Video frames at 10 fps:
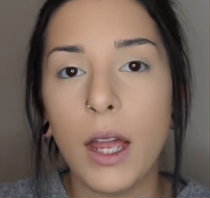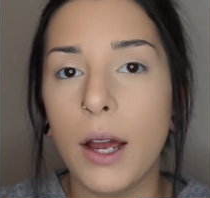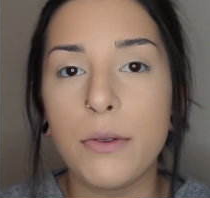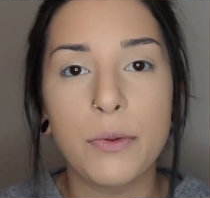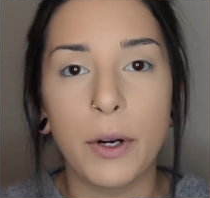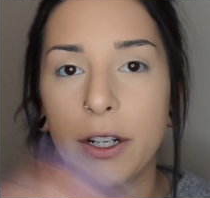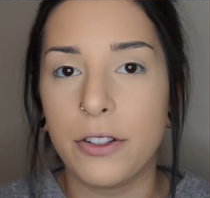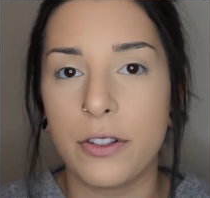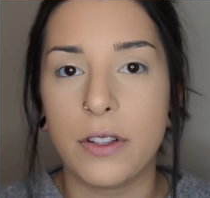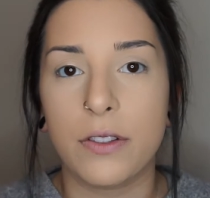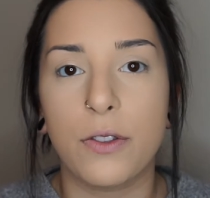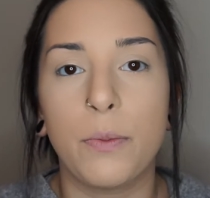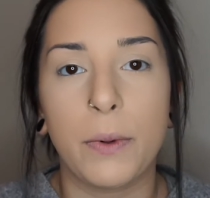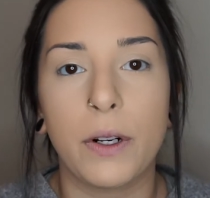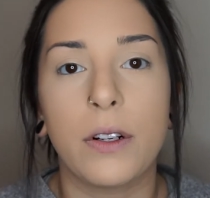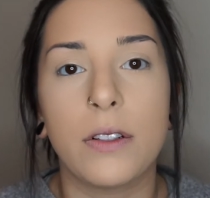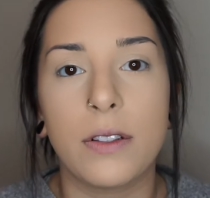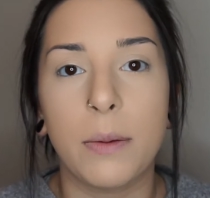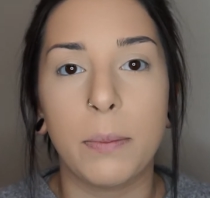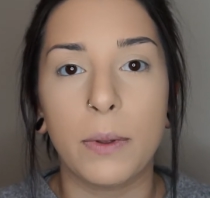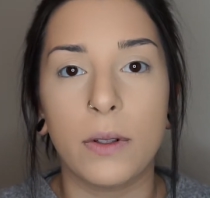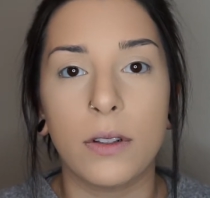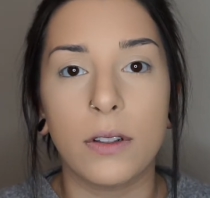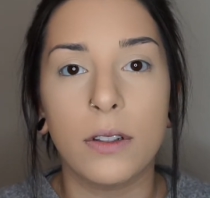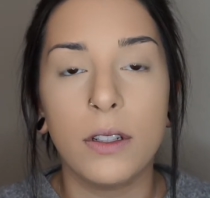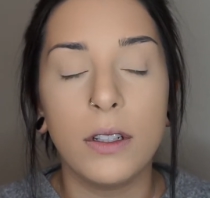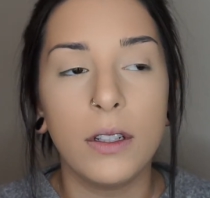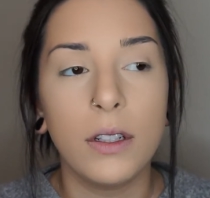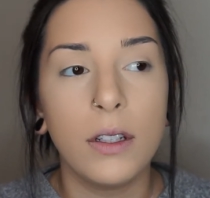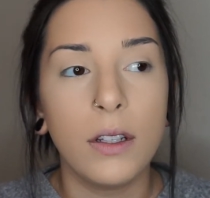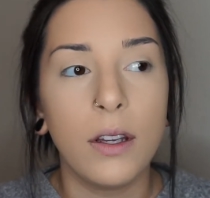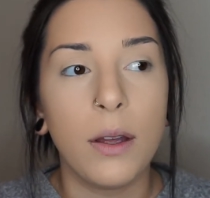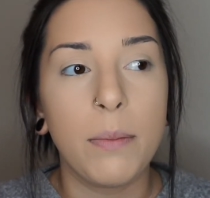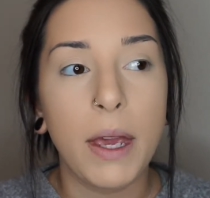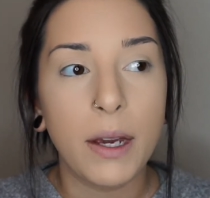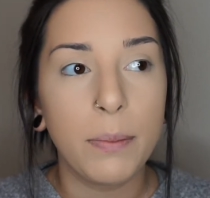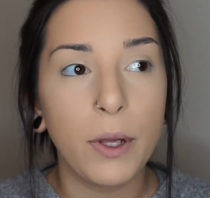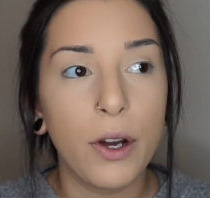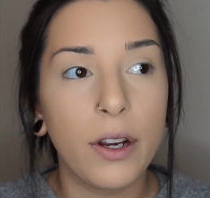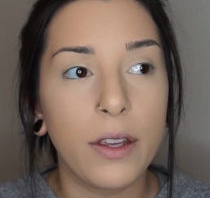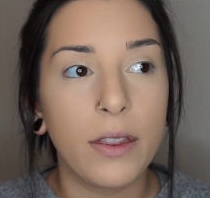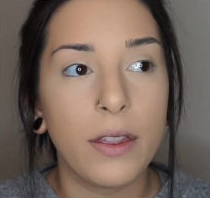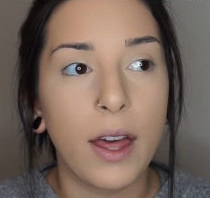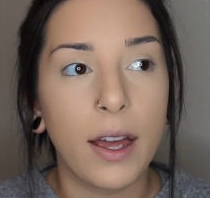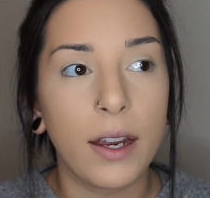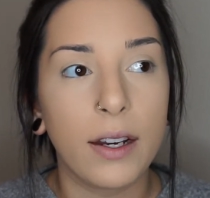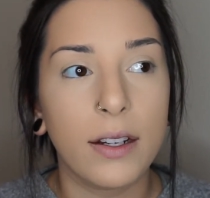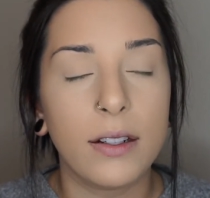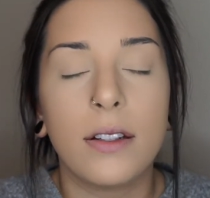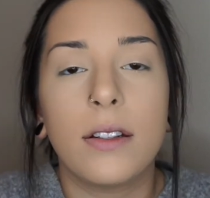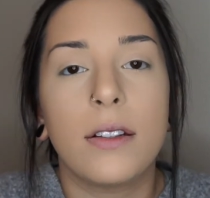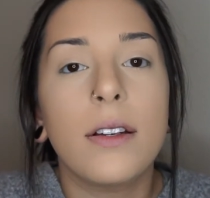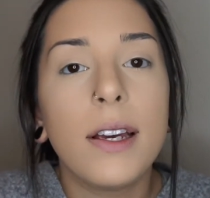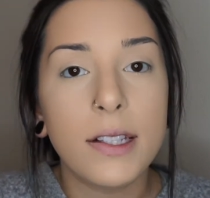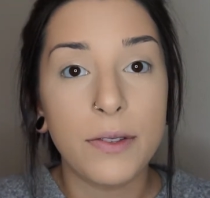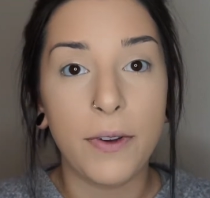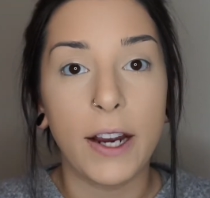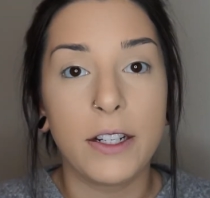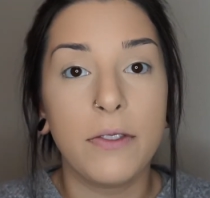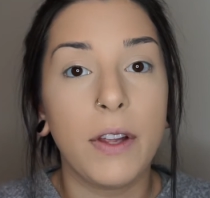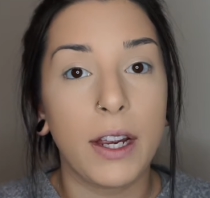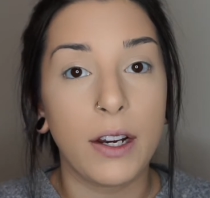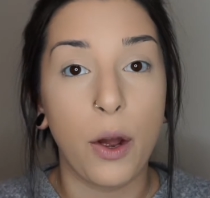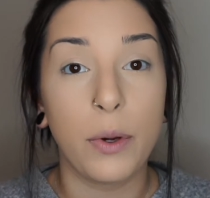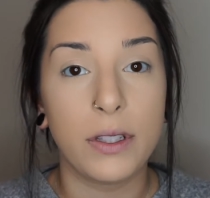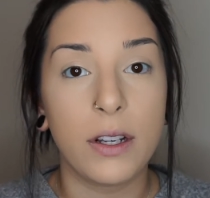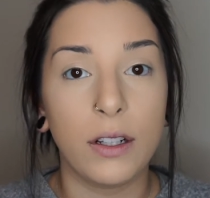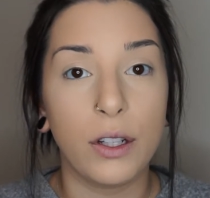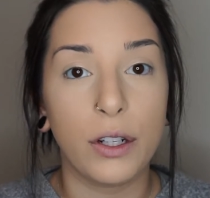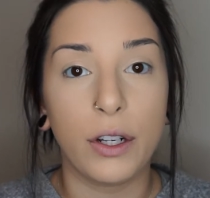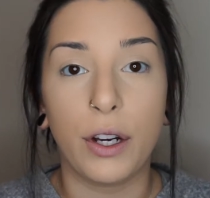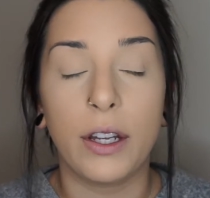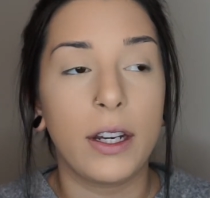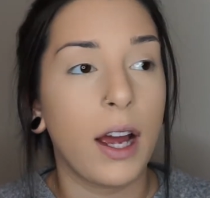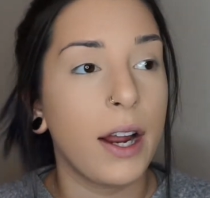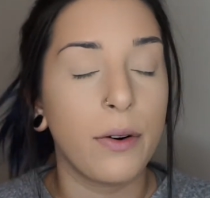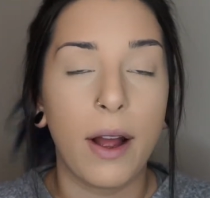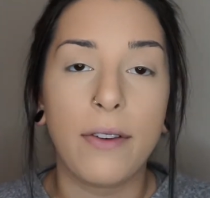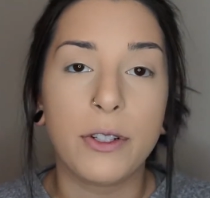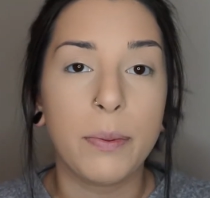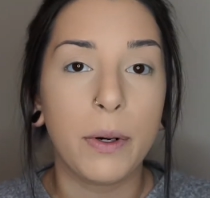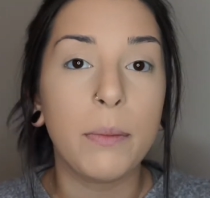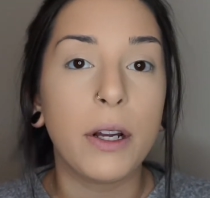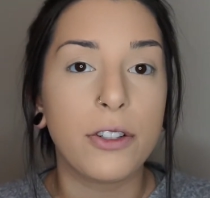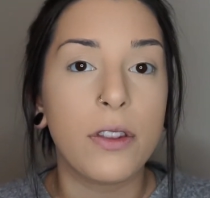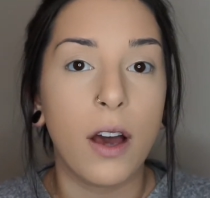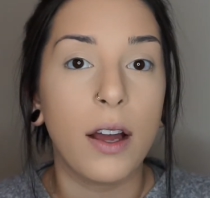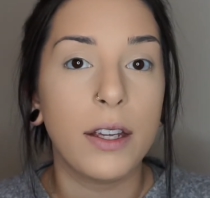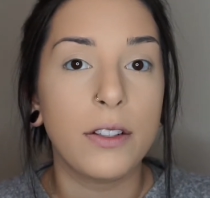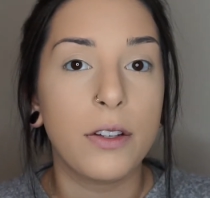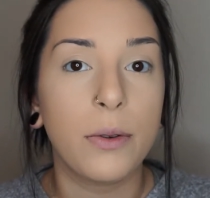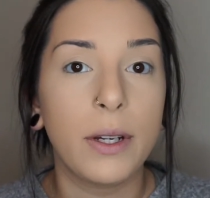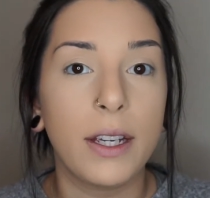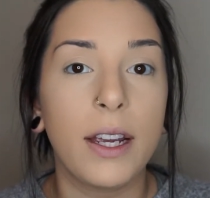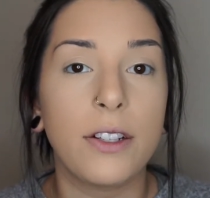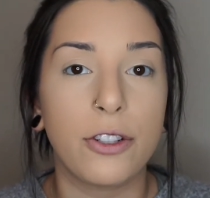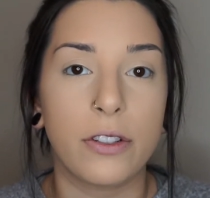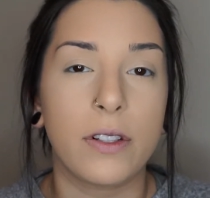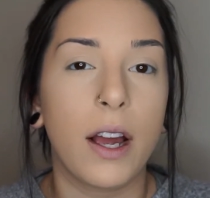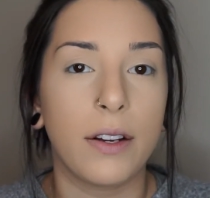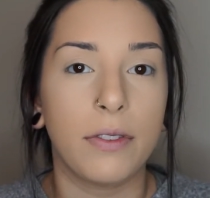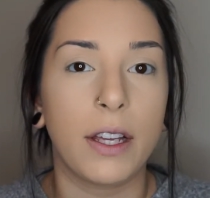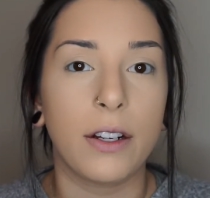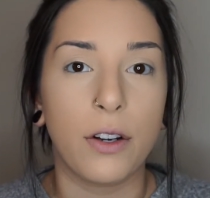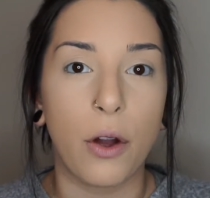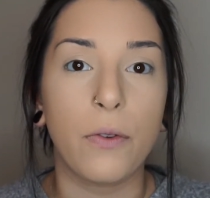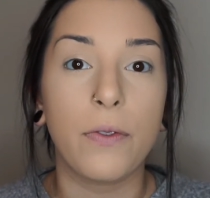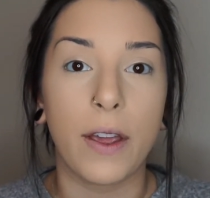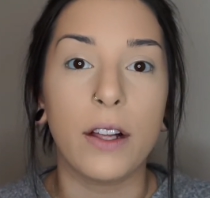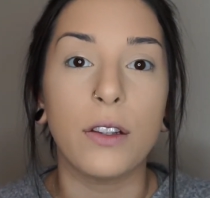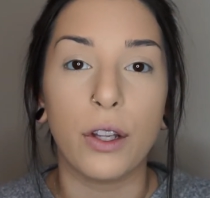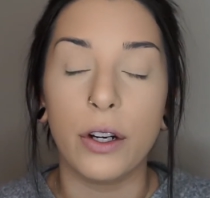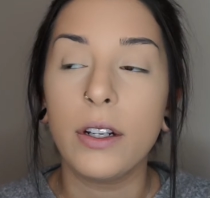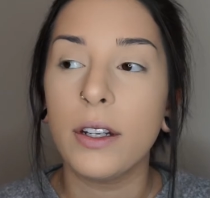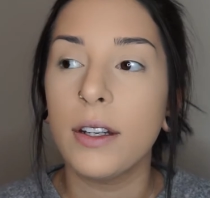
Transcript: I was wearing just a super simple makeup look that is effective. Like, I know it's gonna look good. I don't have to put much thought into it. It's just kind of like a no-fail look.